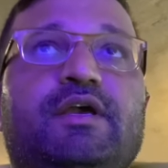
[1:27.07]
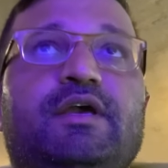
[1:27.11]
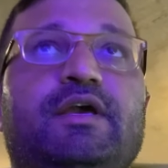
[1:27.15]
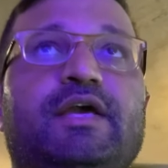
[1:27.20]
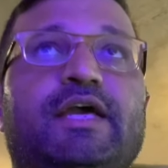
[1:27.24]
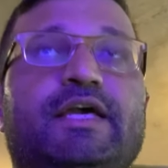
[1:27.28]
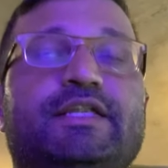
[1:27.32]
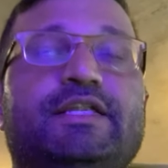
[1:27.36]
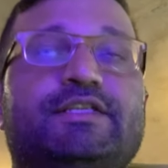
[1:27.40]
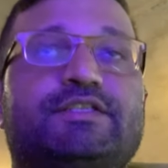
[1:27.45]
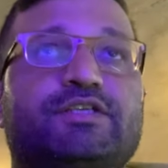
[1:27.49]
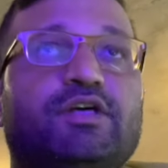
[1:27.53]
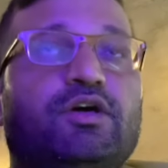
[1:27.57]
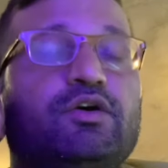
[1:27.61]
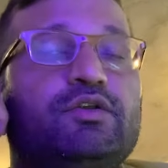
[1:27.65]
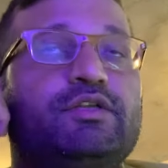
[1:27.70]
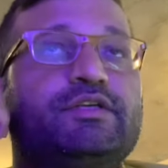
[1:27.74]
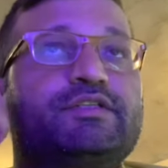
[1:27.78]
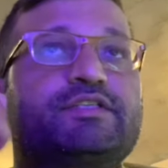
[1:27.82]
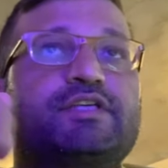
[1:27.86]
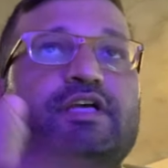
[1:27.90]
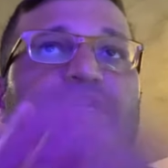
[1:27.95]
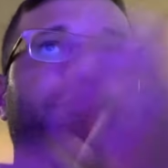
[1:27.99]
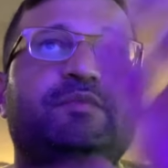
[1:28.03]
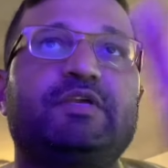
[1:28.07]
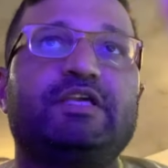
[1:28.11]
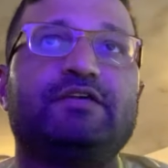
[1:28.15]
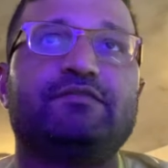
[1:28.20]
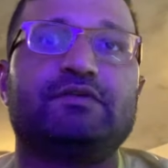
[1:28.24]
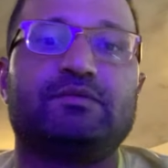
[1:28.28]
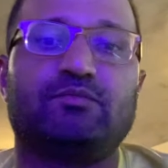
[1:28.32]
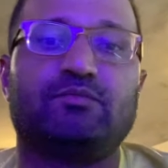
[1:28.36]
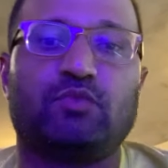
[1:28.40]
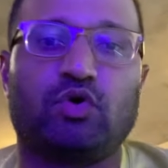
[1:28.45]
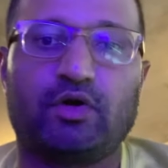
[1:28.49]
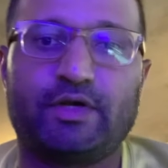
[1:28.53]
And so there's going to be
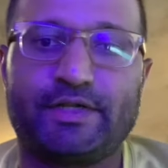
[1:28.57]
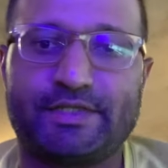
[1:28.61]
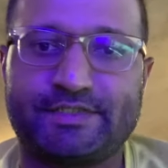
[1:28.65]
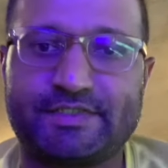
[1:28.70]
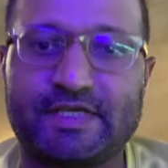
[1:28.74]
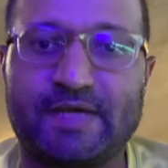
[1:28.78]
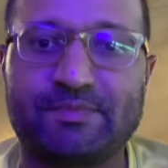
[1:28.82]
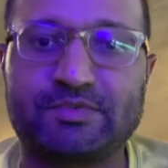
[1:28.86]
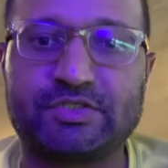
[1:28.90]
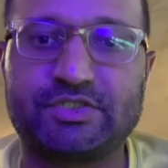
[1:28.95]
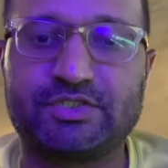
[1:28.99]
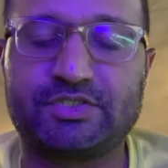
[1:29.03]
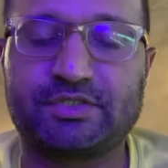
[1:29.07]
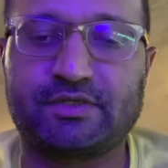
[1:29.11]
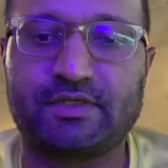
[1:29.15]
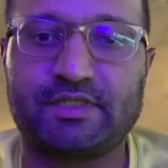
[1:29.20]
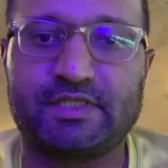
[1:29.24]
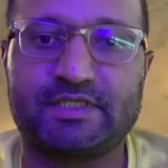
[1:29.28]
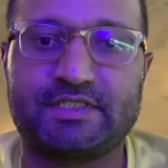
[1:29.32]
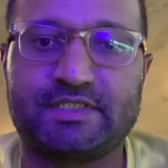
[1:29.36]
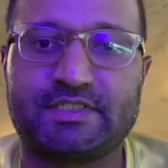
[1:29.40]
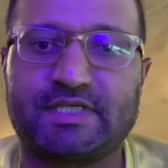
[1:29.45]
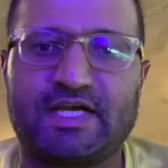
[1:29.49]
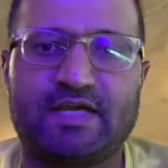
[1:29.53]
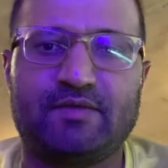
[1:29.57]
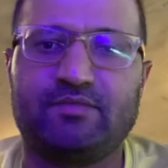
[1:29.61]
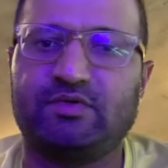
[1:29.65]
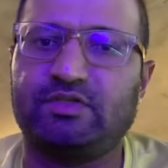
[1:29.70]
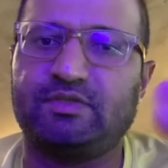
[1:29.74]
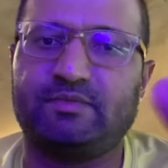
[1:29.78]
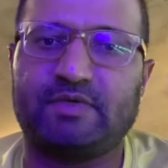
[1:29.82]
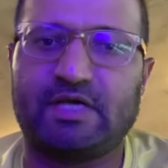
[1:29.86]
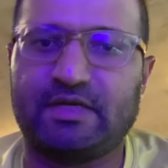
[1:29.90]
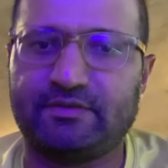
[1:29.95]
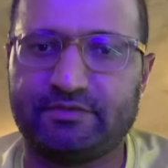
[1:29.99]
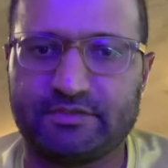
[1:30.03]
even more deception during this time. Oh, the
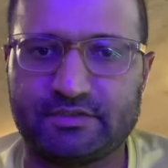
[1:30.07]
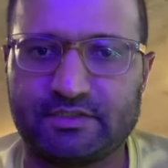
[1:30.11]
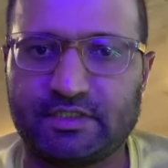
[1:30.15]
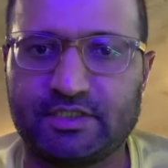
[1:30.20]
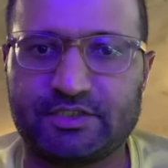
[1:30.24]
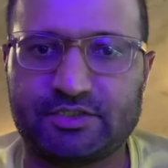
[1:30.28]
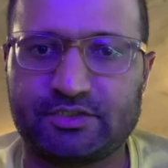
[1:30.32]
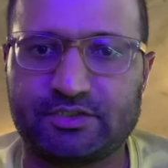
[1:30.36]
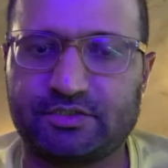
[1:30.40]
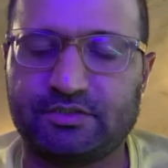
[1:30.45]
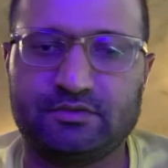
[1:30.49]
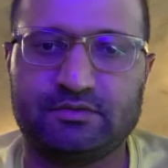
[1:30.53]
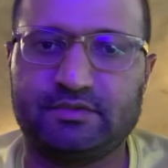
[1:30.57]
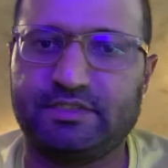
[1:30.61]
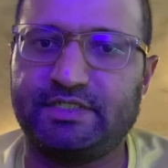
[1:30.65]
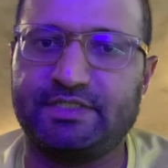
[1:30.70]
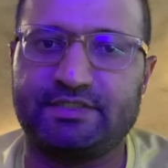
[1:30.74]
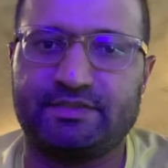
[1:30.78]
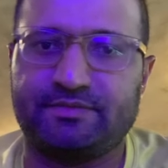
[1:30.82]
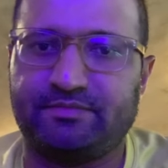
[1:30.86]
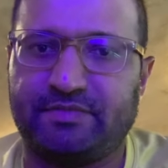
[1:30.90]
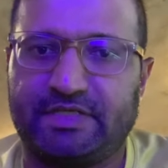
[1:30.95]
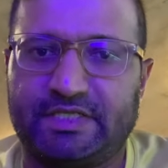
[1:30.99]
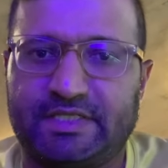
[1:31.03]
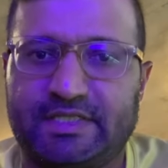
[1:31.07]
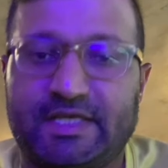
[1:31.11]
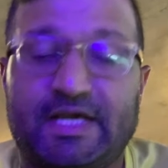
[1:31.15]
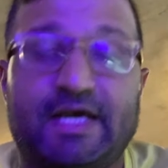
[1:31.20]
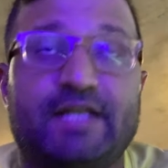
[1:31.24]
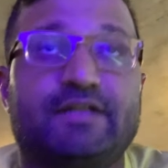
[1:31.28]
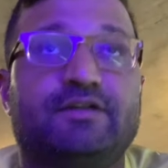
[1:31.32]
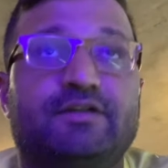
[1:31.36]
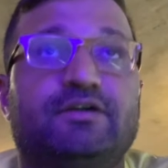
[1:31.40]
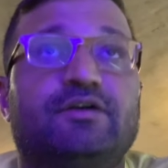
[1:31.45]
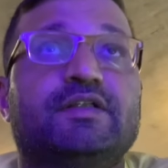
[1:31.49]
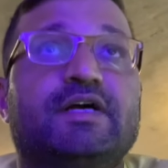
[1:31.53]
Bible's not true. It doesn't mean that
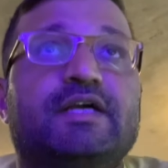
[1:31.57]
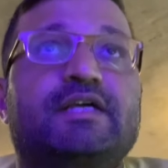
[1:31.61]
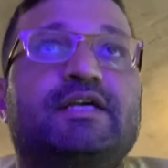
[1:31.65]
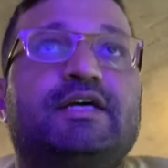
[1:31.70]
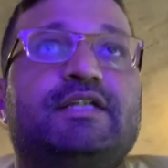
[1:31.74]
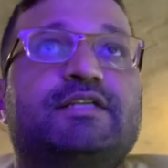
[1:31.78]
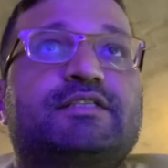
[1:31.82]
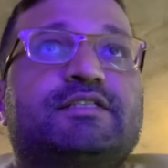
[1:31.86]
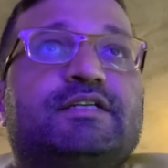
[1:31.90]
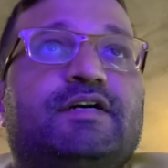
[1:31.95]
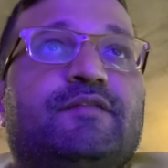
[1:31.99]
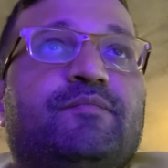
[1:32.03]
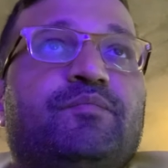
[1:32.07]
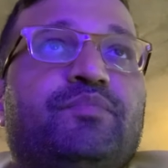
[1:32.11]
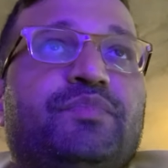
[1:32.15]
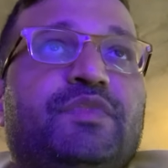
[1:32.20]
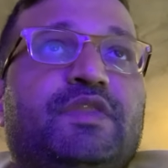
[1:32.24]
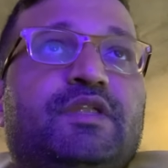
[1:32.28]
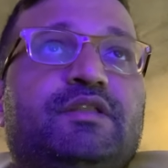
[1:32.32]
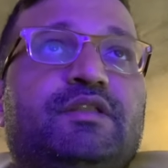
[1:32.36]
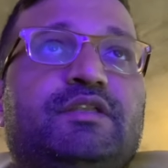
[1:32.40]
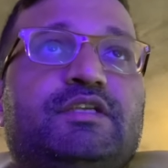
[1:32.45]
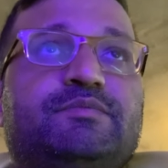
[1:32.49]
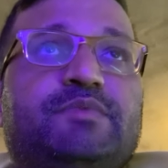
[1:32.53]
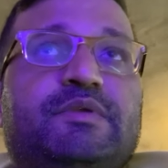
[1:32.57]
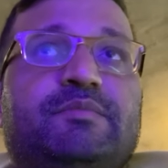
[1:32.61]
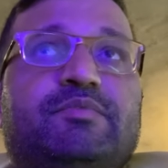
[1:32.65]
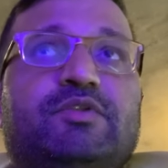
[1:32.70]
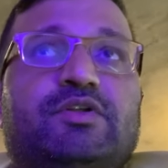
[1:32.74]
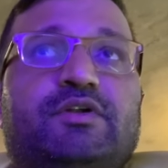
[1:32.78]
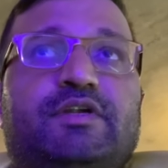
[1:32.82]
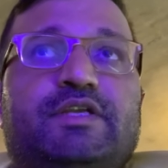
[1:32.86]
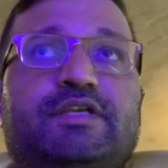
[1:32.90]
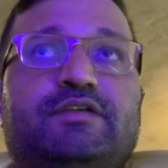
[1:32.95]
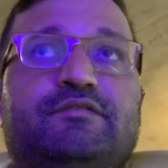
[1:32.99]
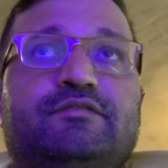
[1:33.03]
and all that kind of stuff. These people
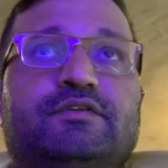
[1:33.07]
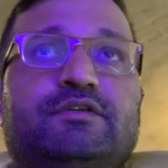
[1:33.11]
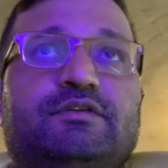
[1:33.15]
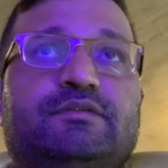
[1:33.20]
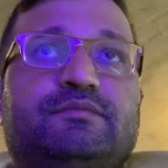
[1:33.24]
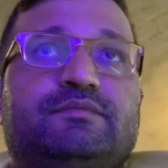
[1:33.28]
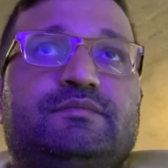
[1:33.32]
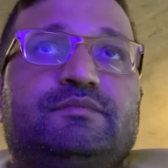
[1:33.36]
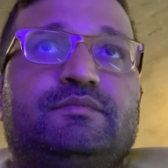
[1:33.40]
are evil.